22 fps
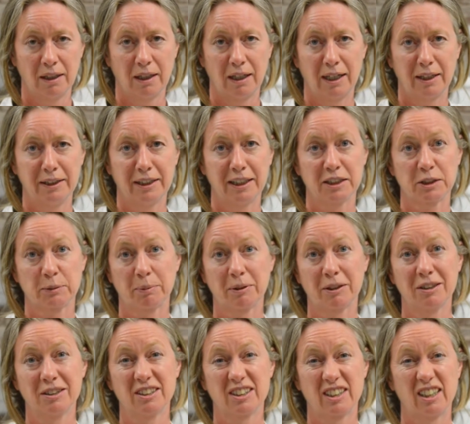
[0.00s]
And that's
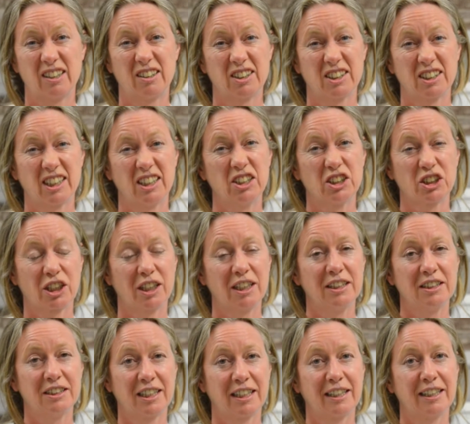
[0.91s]
because they're essentially
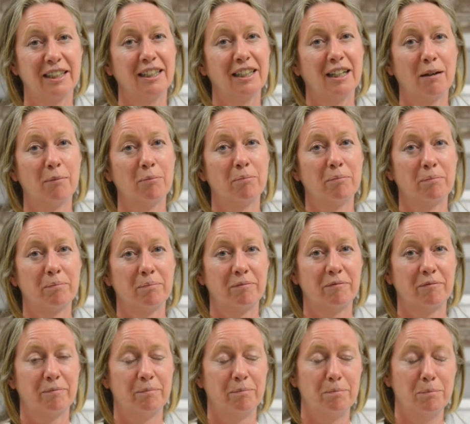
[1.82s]
taking up
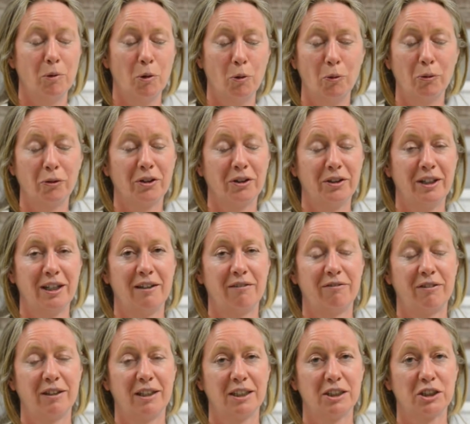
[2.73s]
more than their
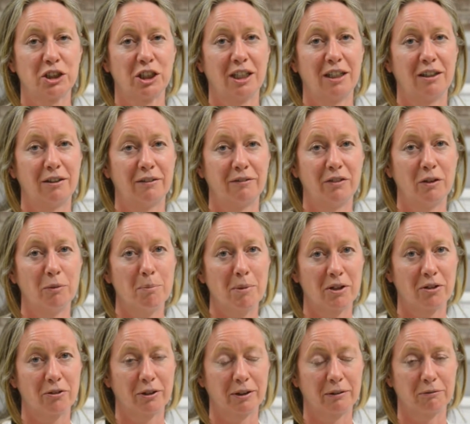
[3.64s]
fair share of the
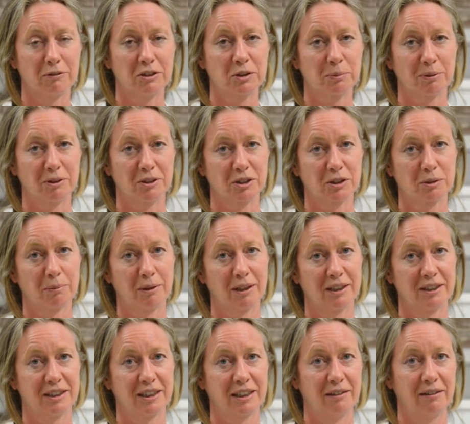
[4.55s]
mothering
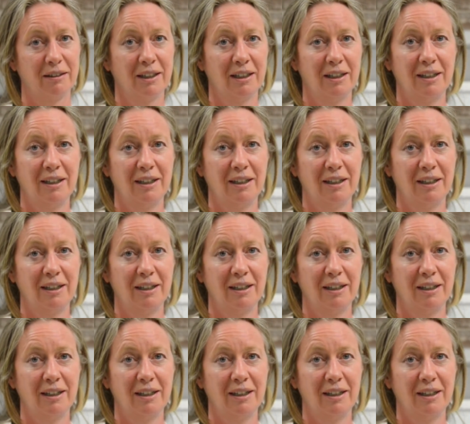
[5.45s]
responsibility.